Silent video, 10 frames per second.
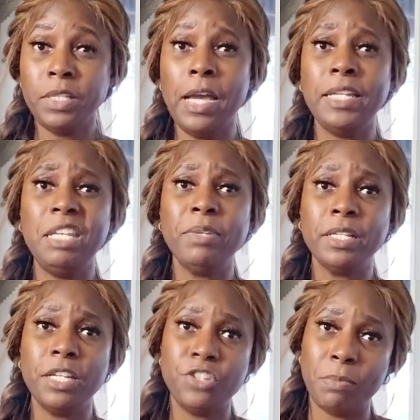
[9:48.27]
I deep
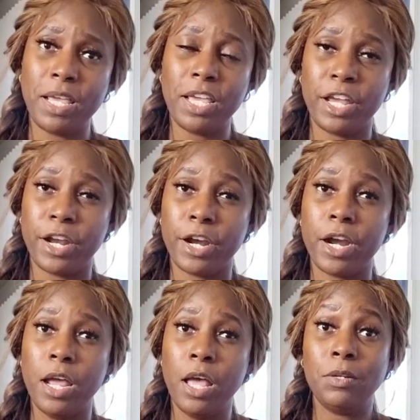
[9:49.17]
condition my
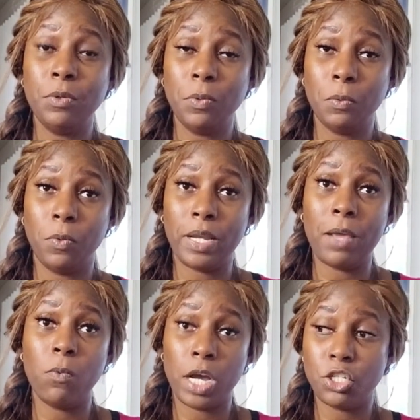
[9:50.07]
hair when I
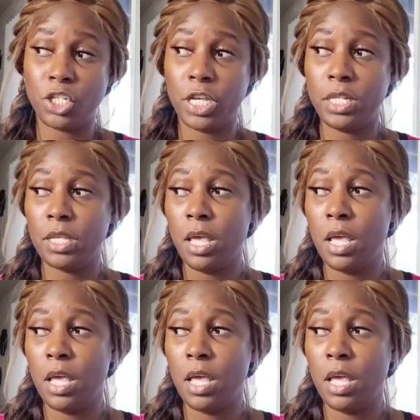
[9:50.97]
wash it.